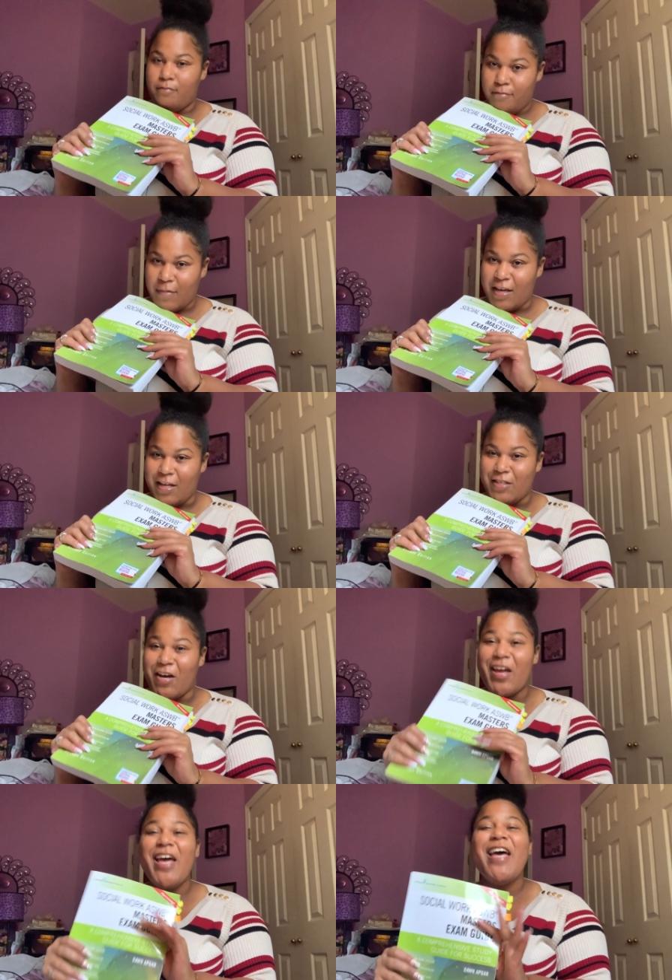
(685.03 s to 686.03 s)
I can't
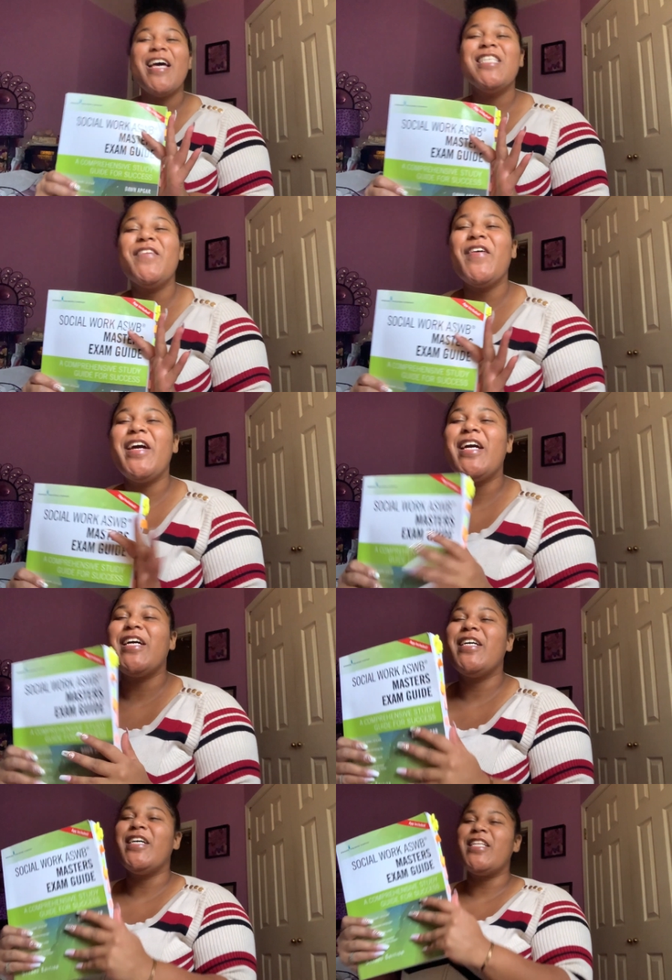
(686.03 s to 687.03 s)
talk. It's a very
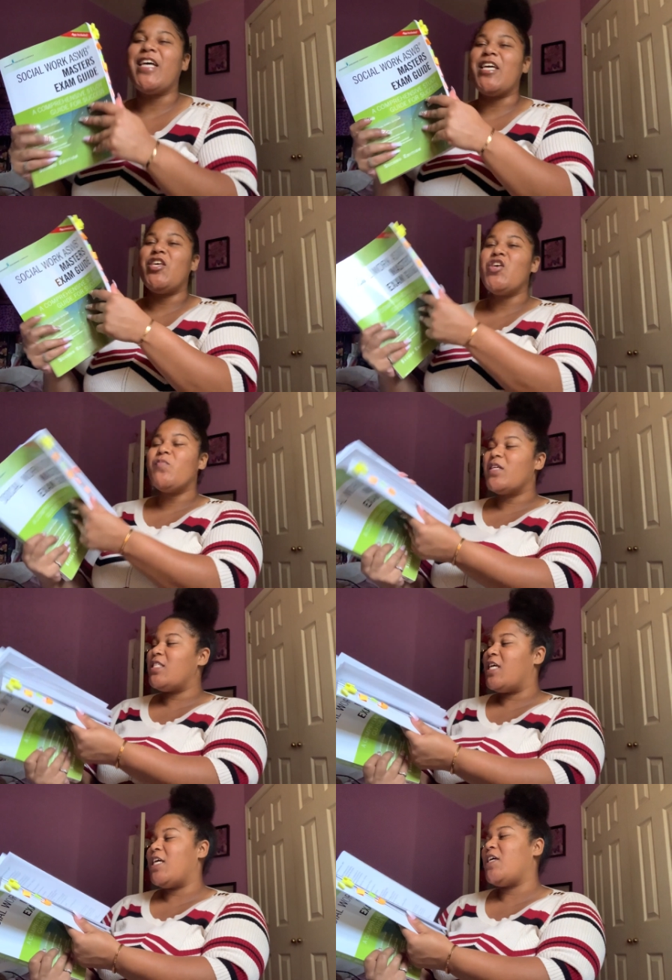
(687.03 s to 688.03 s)
good, like,
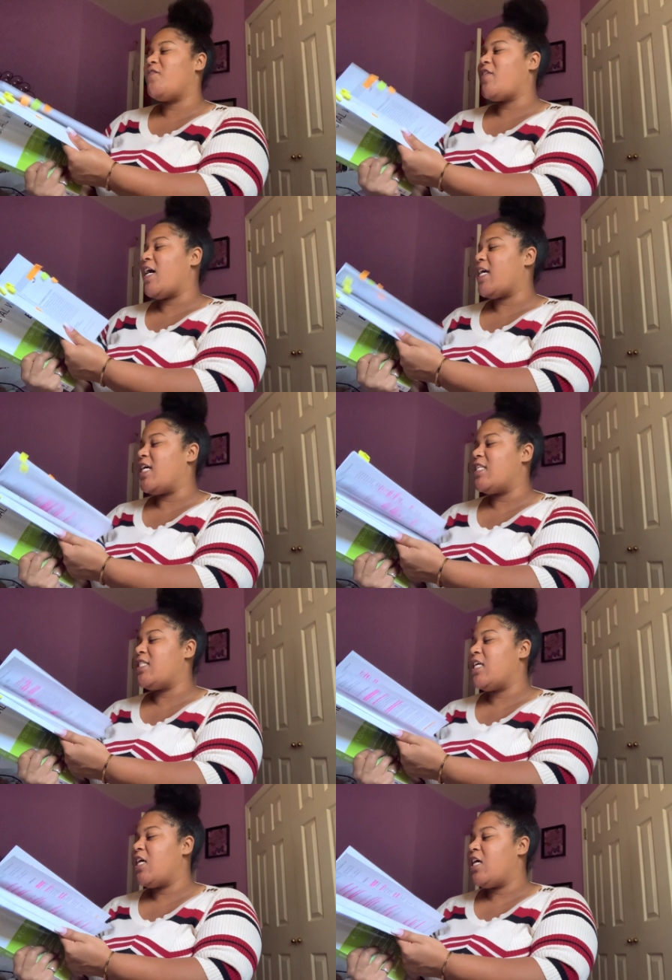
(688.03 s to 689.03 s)
cumulative, I guess,
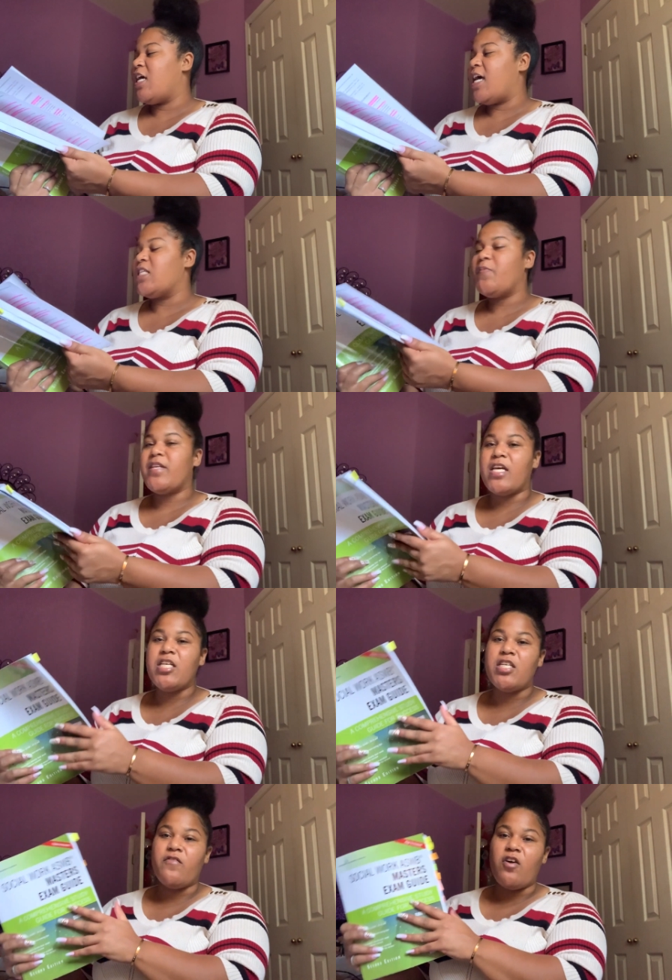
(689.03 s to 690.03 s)

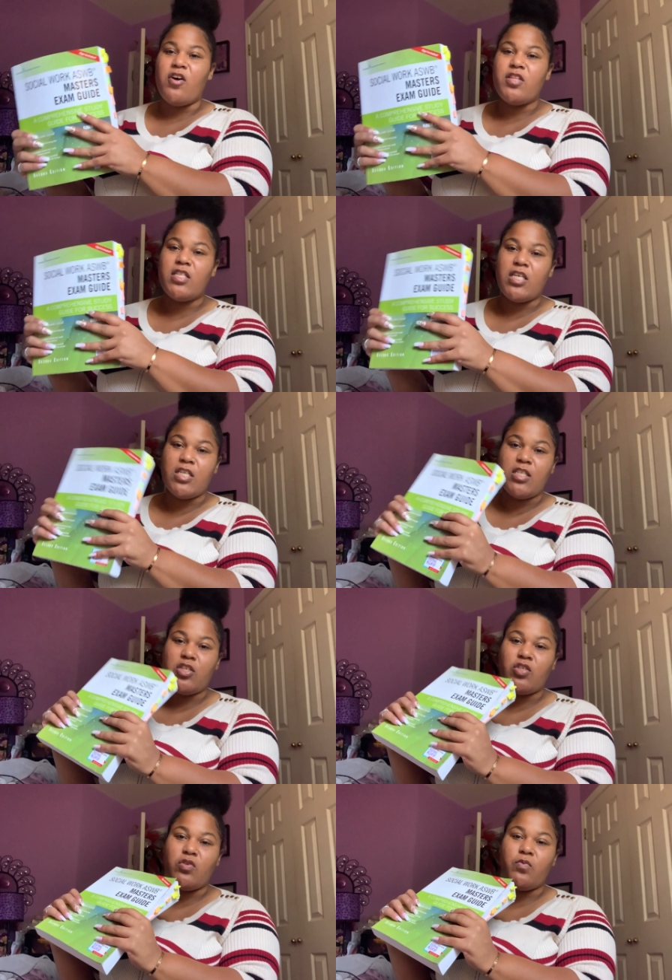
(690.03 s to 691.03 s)
explanation of all the things
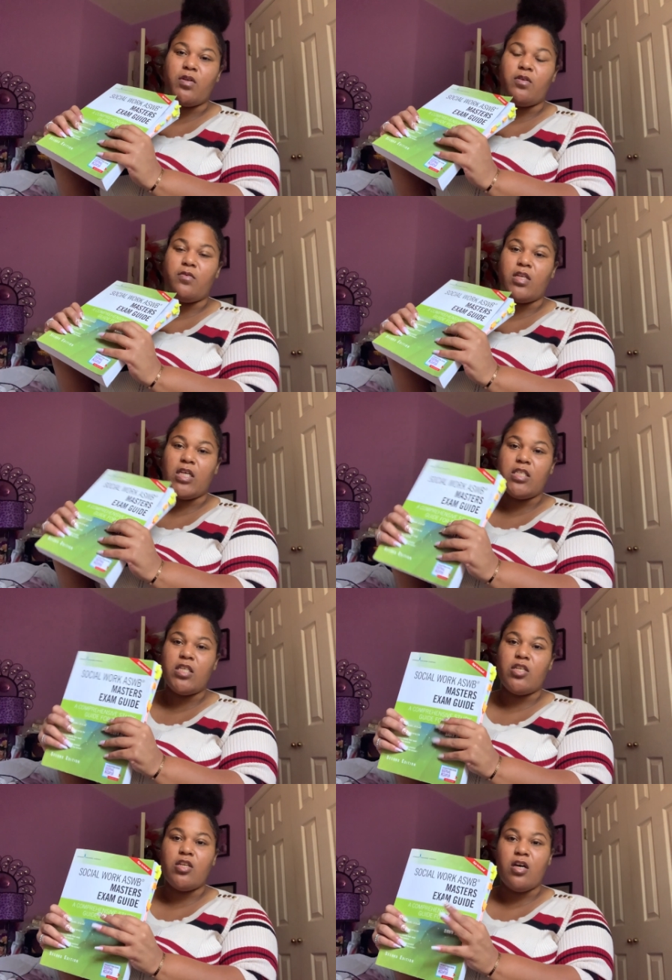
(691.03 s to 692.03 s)
that you would need
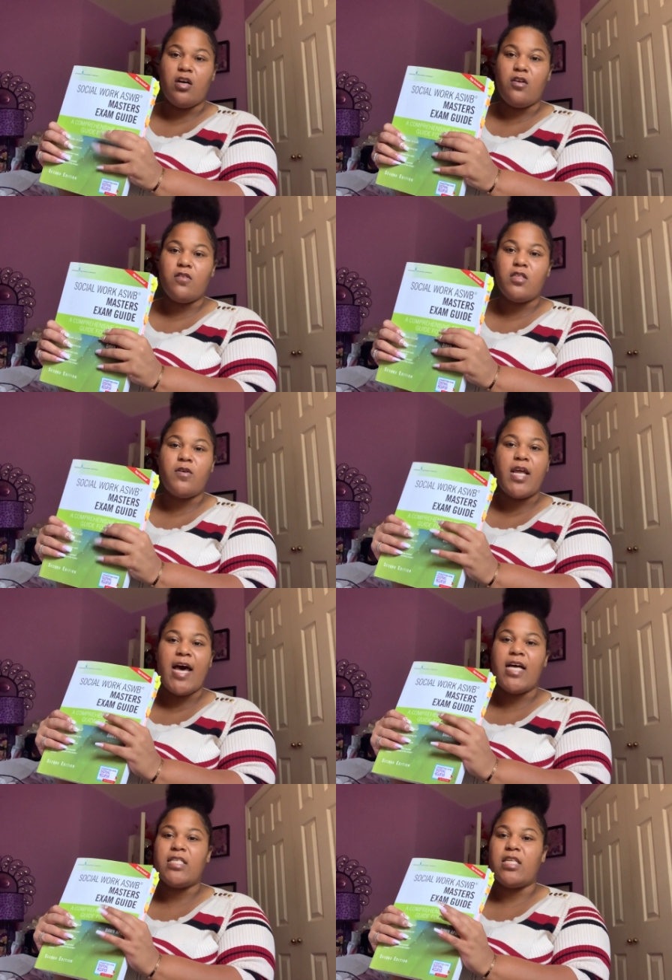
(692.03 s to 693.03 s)
to know. So it
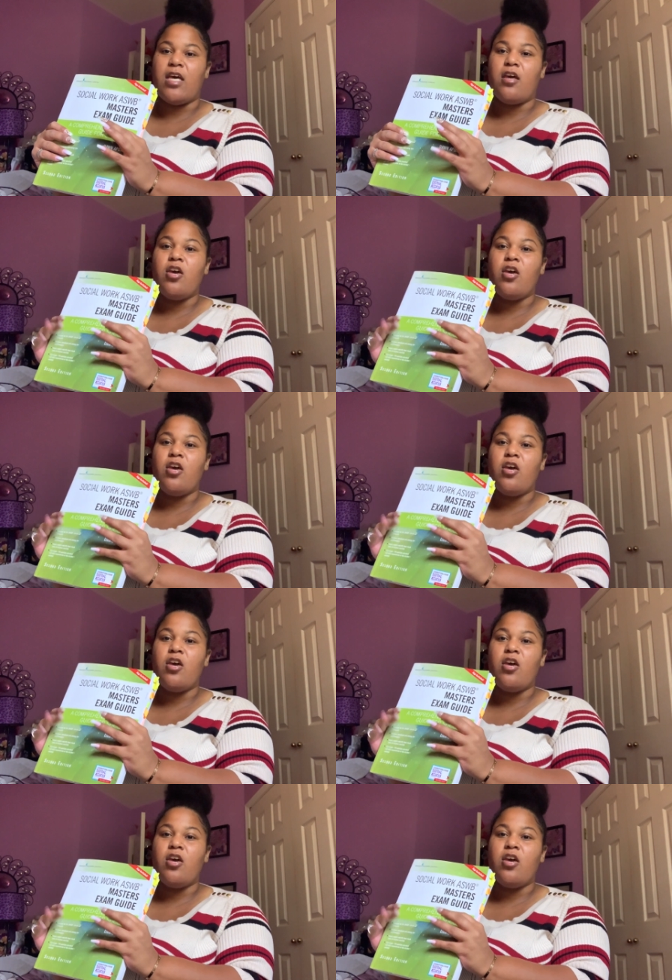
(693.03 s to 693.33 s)
has like